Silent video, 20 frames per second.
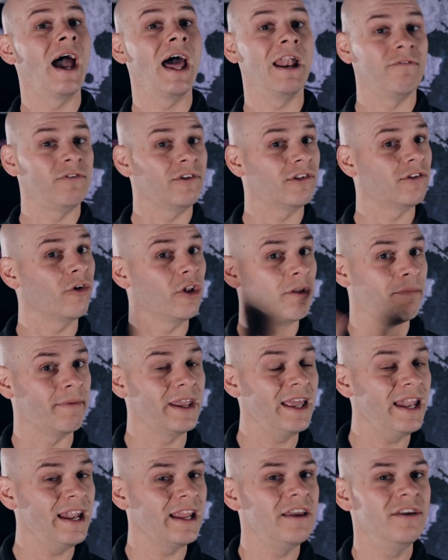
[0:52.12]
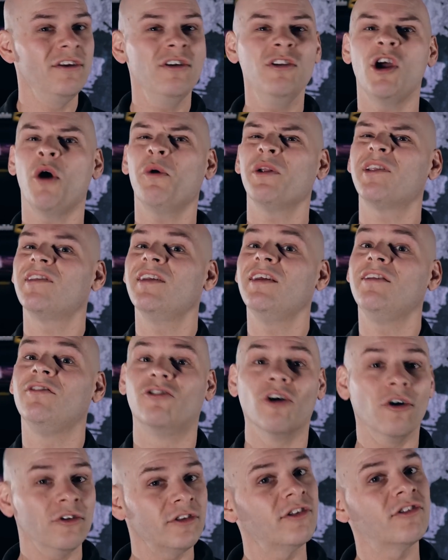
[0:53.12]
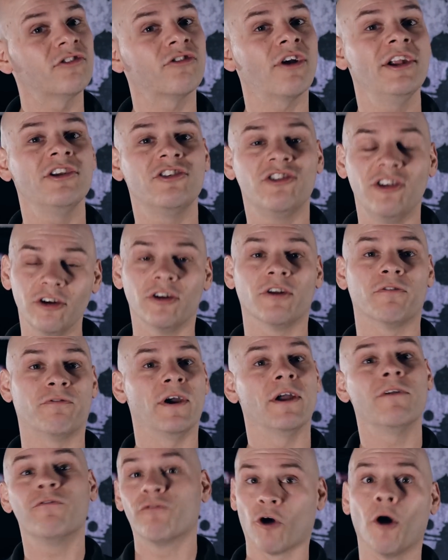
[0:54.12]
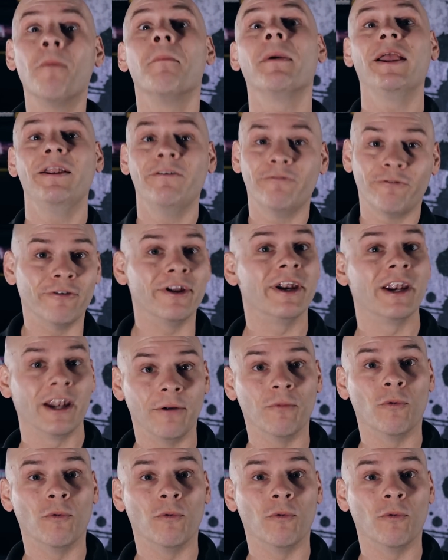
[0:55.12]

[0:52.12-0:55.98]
And if you saw the beginning, you know it's the Doctor Strange shield effect from Infinity